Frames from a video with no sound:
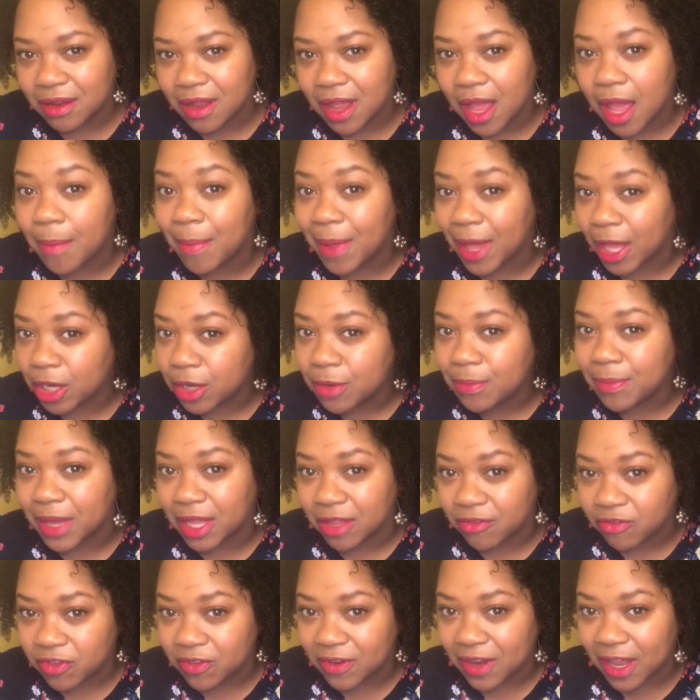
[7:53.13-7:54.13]
about a
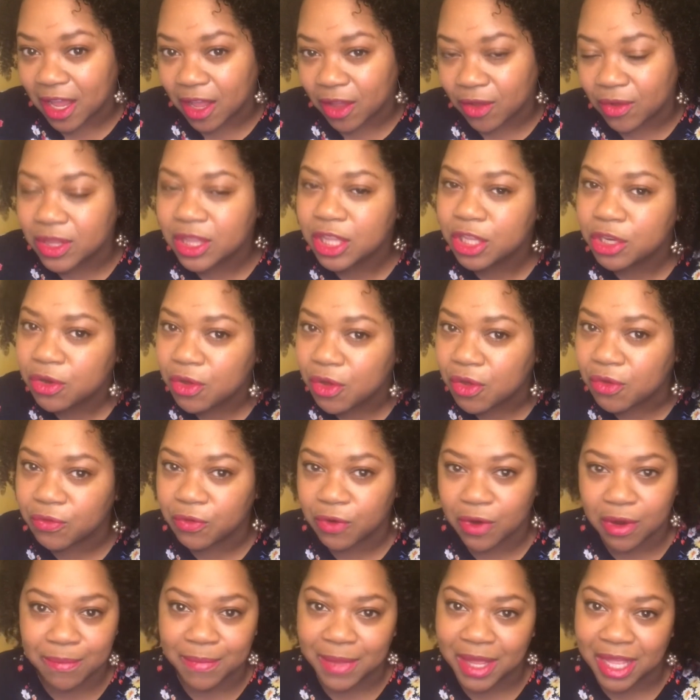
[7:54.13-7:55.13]
month now, a little
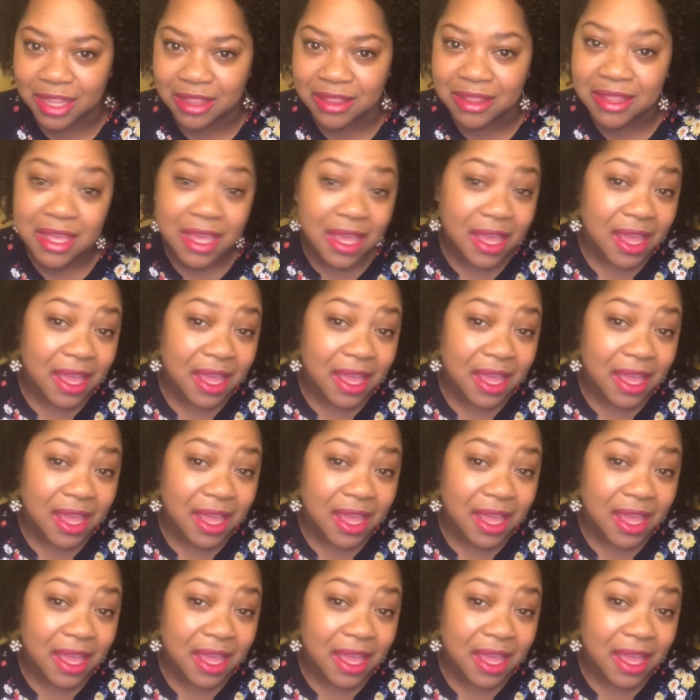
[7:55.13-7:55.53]
over a month,